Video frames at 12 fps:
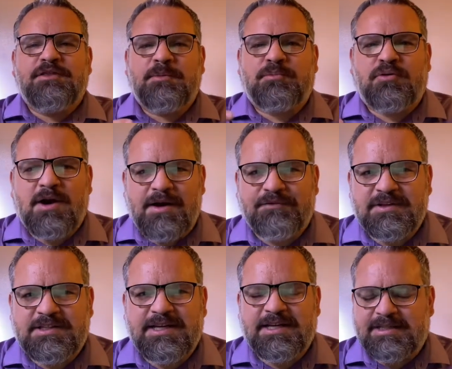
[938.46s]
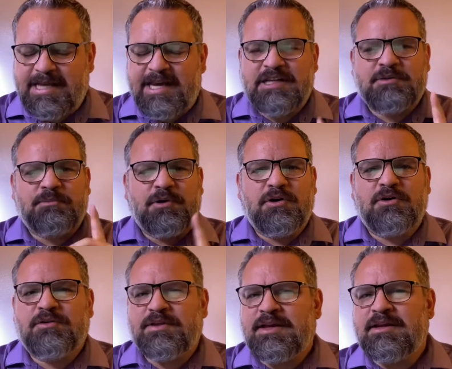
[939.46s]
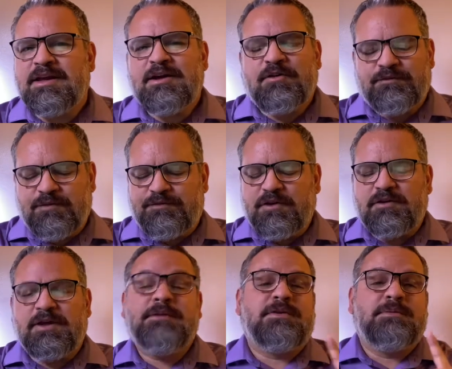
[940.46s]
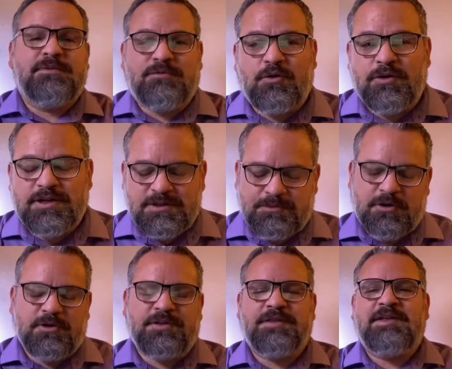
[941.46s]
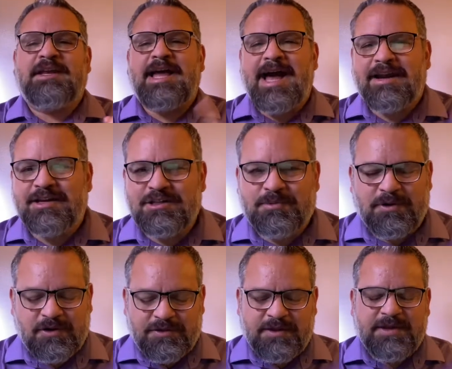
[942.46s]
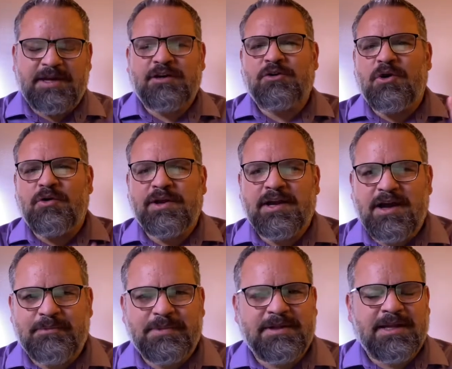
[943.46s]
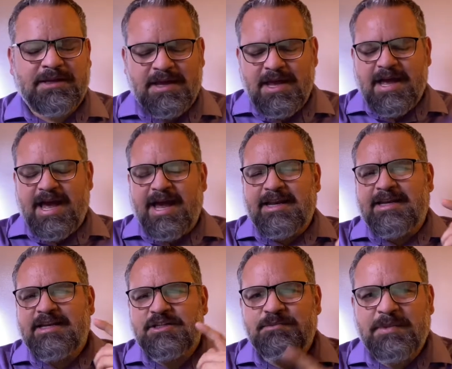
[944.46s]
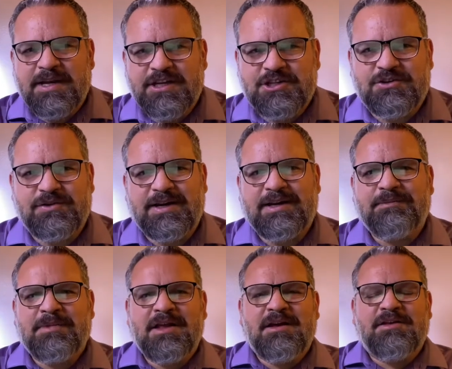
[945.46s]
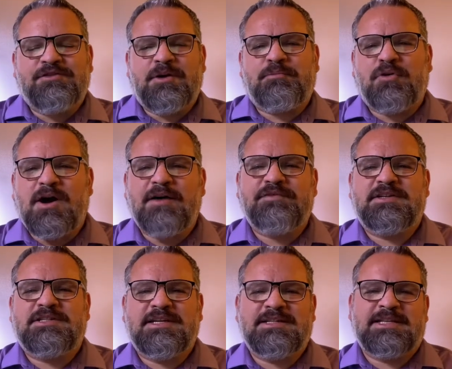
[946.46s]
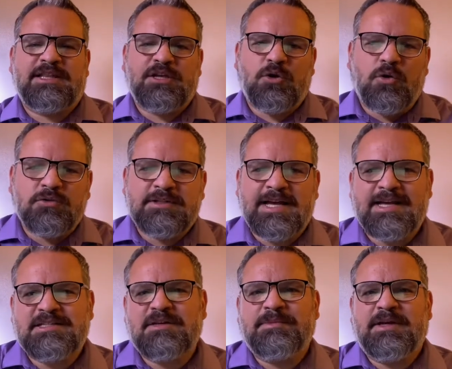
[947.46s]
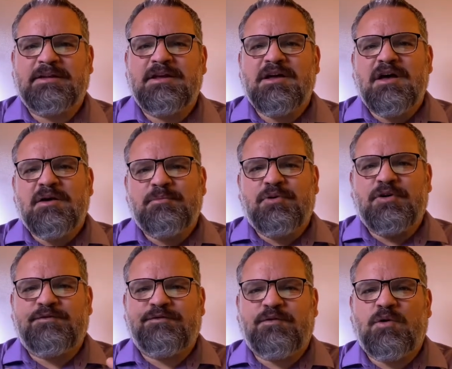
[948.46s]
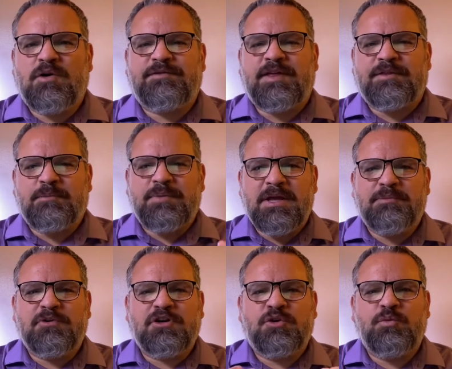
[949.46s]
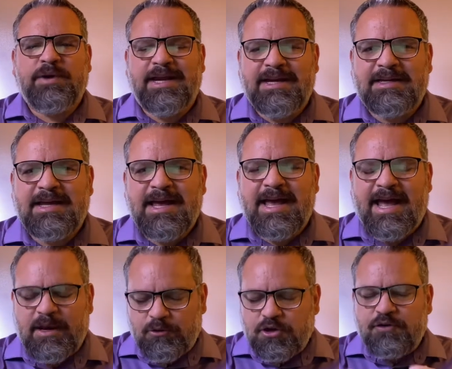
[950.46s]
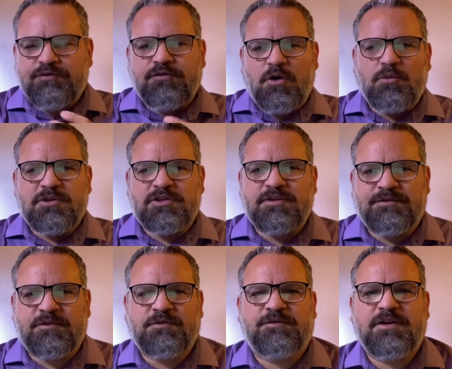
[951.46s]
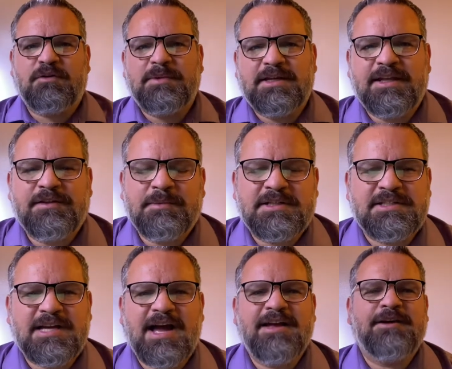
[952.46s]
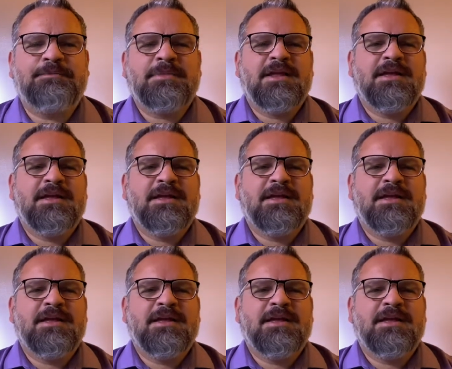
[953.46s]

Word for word: the prophecies at his birth and fulfilled even before his birth and then at his birth and then growing up and then and his ministry the prophecies that the old testament put forth that the people could read and look forward to the fulfillment in the messiah